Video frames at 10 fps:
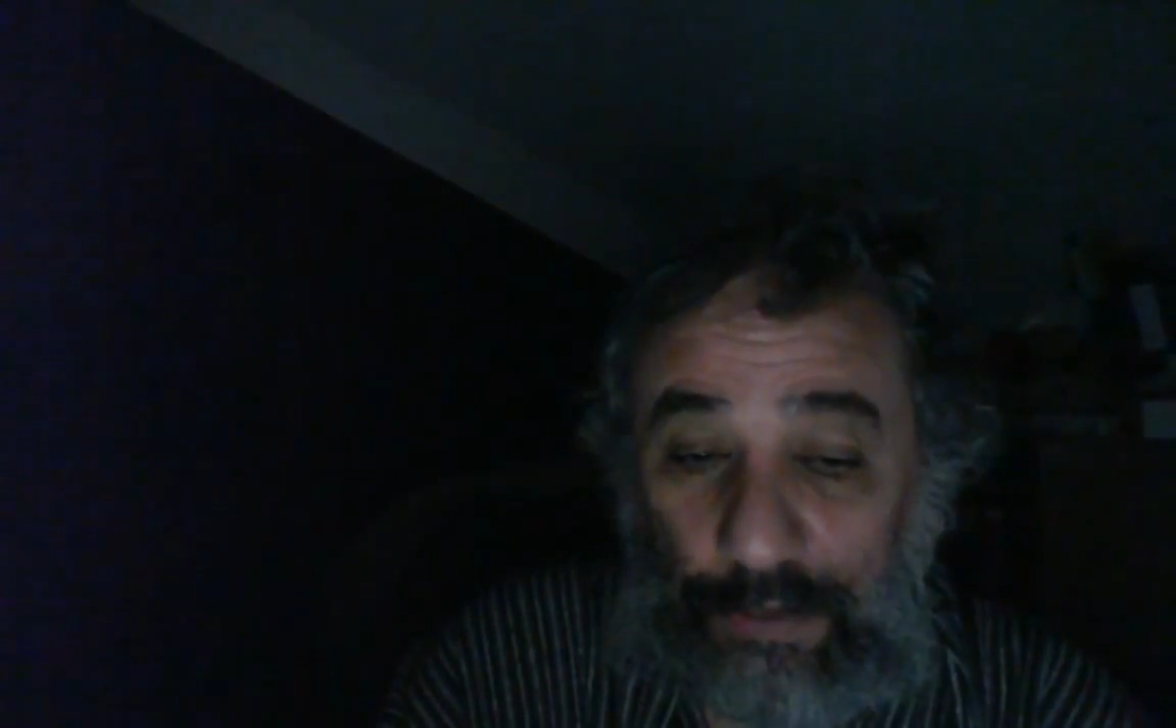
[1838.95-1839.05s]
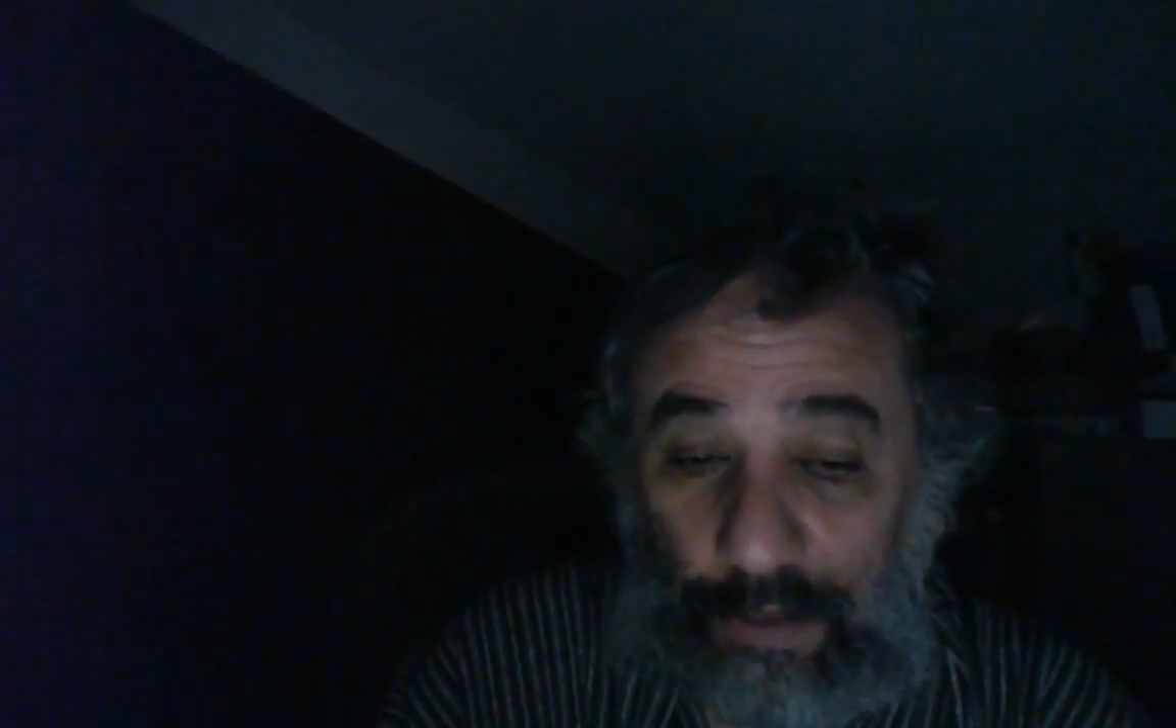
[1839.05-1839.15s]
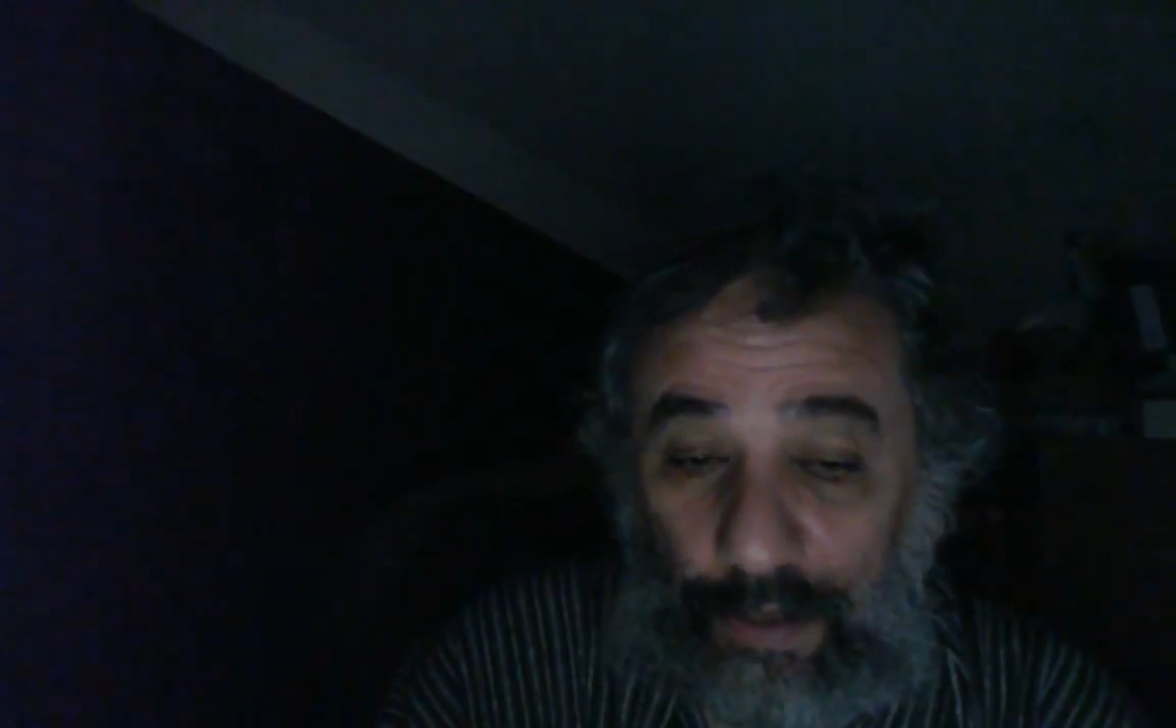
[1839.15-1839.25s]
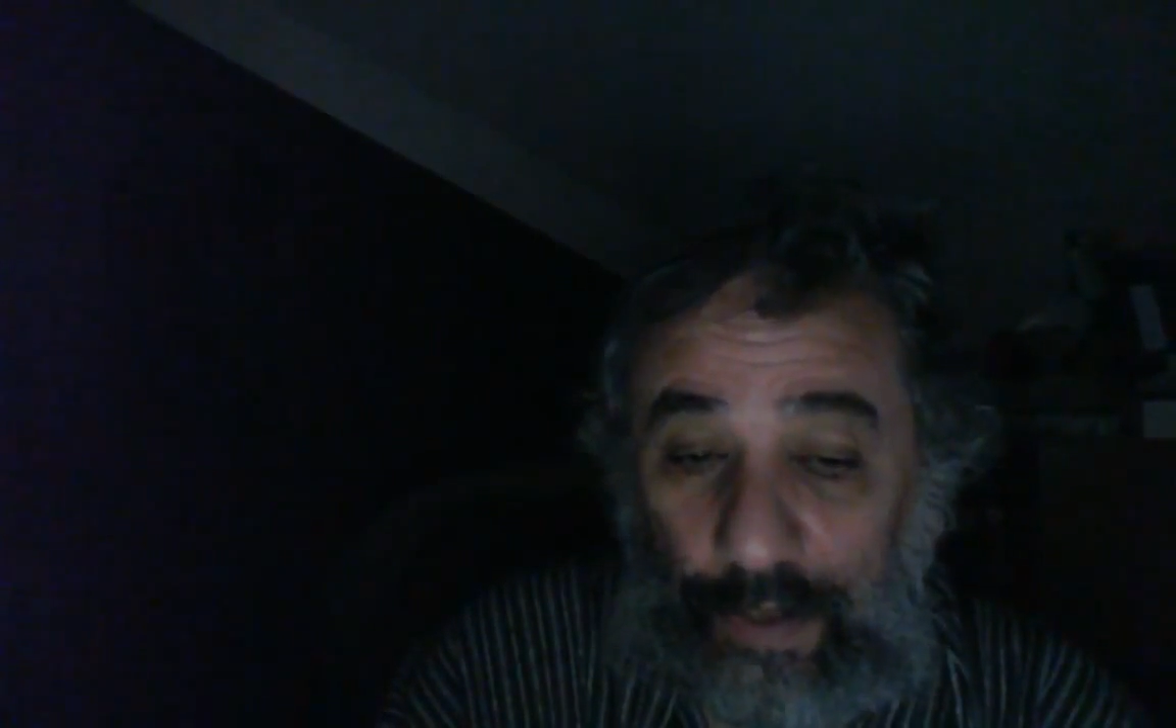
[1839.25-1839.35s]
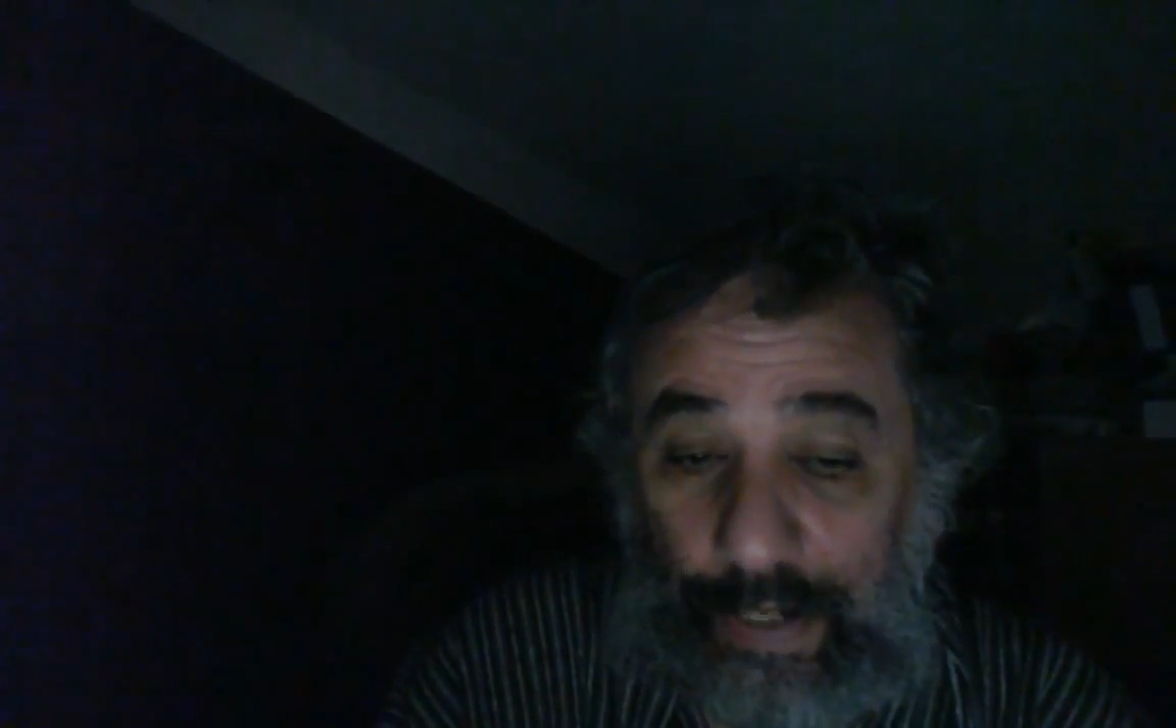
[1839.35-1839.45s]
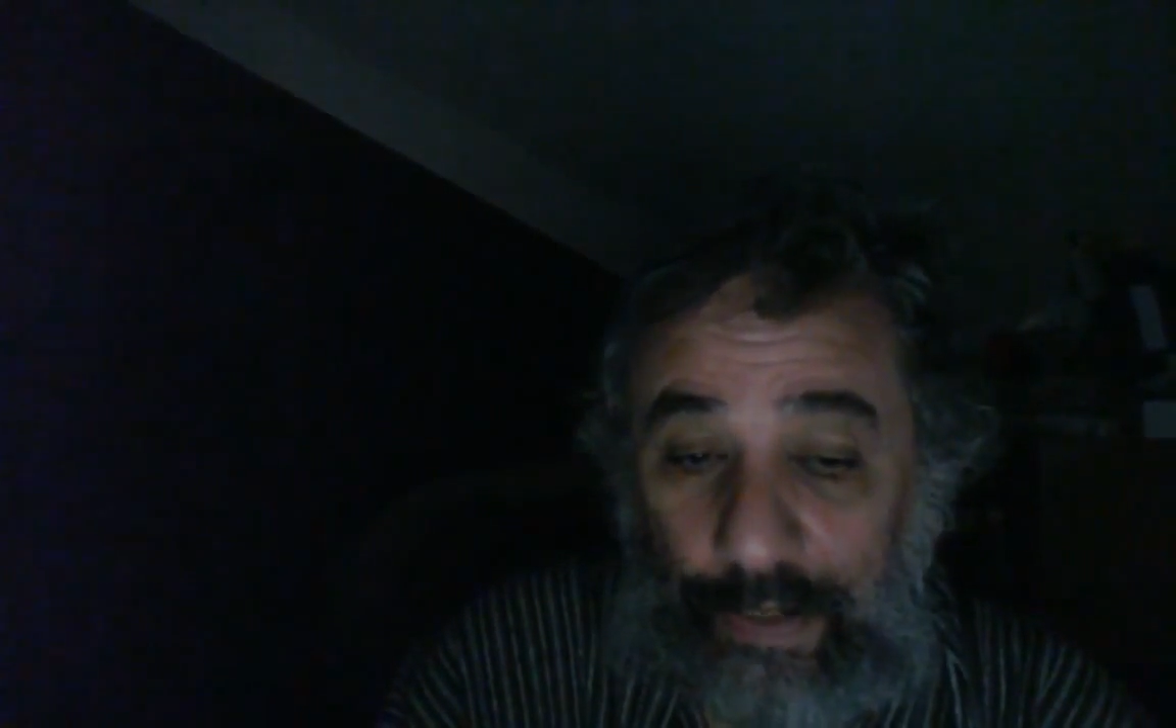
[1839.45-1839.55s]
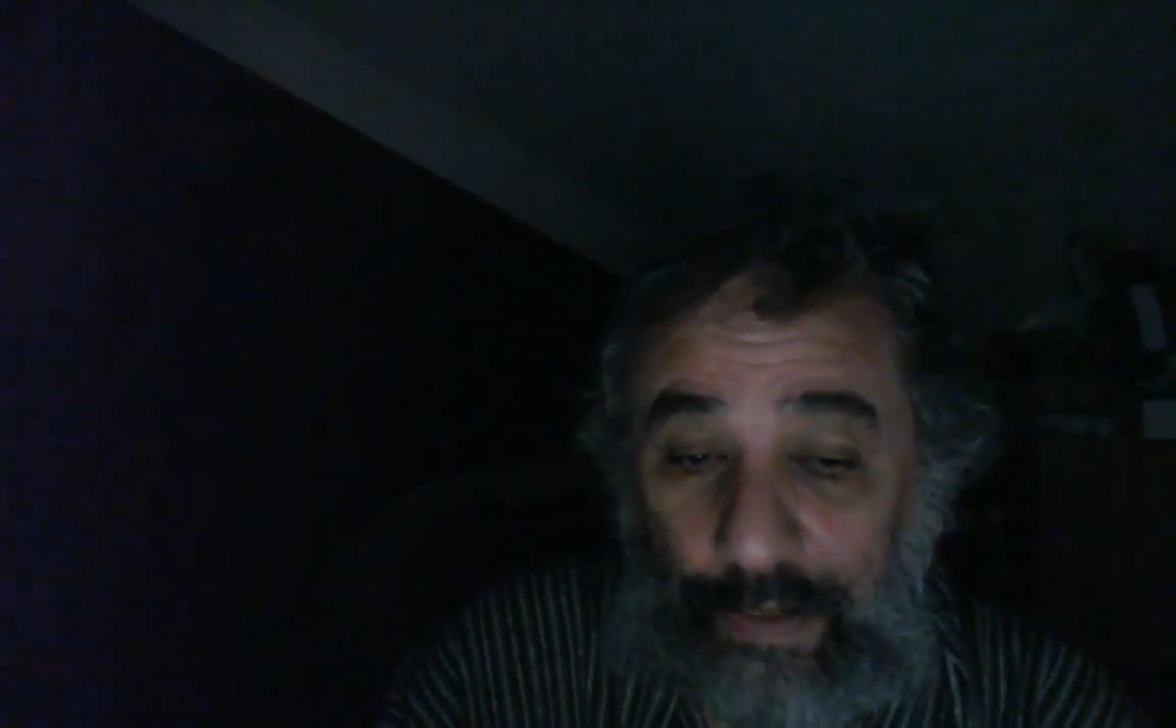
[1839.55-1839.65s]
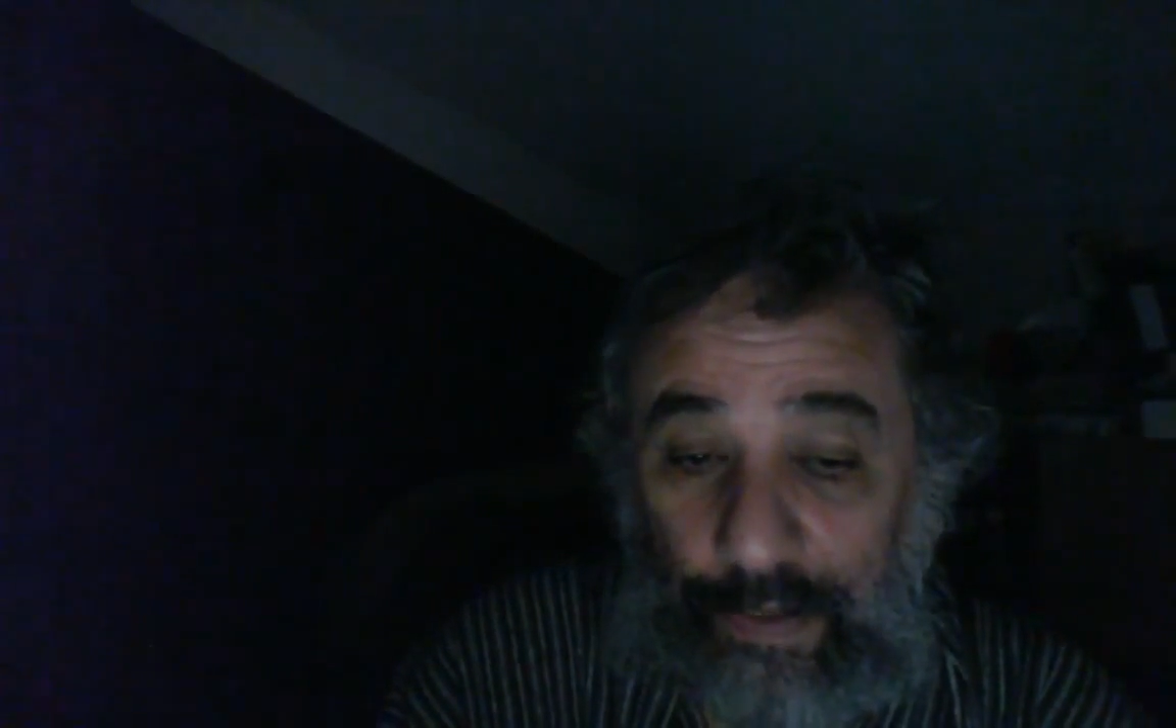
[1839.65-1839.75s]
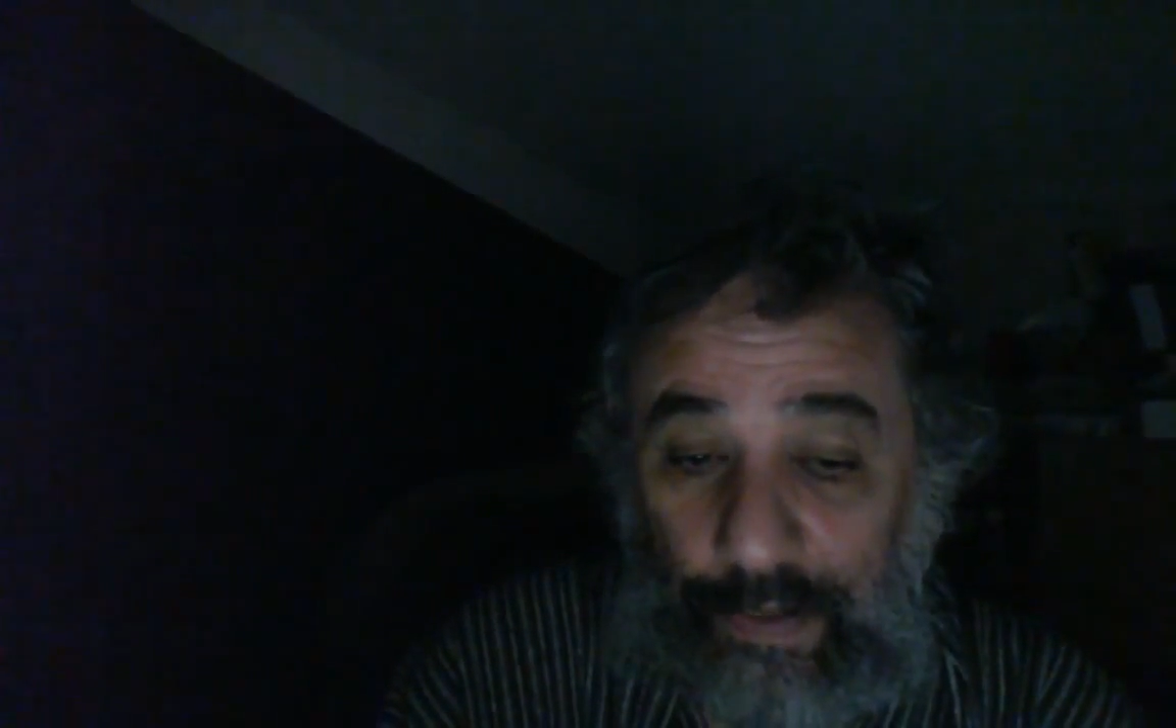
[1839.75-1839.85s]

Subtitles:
lying